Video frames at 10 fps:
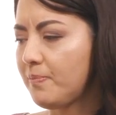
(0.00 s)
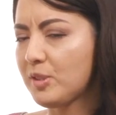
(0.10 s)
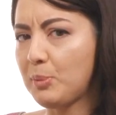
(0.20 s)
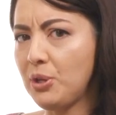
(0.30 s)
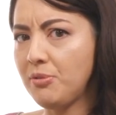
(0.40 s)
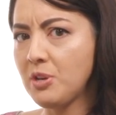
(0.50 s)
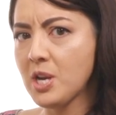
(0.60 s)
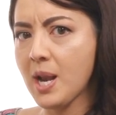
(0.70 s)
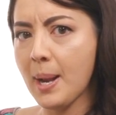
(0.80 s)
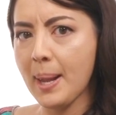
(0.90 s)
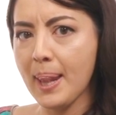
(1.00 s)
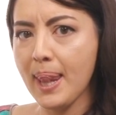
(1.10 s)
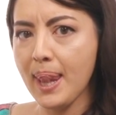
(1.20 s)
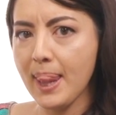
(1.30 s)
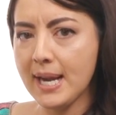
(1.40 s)
Spoon? Try
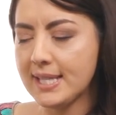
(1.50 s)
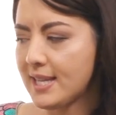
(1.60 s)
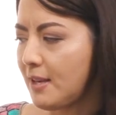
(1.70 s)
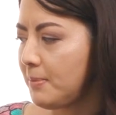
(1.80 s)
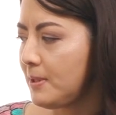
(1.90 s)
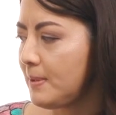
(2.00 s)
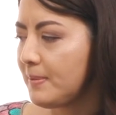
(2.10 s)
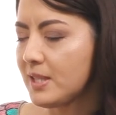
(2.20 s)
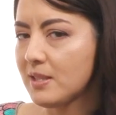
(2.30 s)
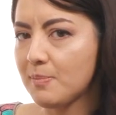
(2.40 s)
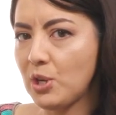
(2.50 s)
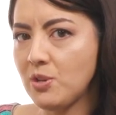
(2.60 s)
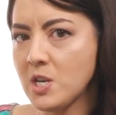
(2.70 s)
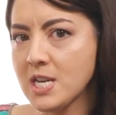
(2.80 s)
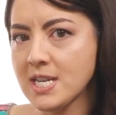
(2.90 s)
again. Table? Spoon?
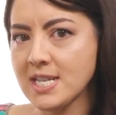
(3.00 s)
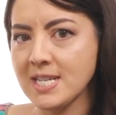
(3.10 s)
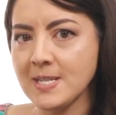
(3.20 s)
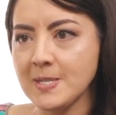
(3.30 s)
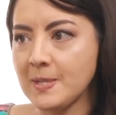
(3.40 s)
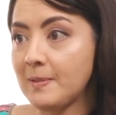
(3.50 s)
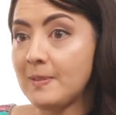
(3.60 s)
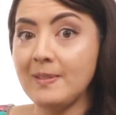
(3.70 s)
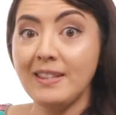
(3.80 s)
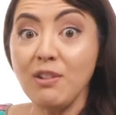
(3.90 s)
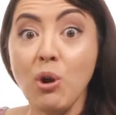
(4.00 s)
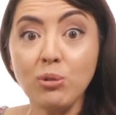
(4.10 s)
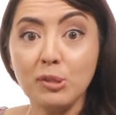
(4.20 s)
No. They're all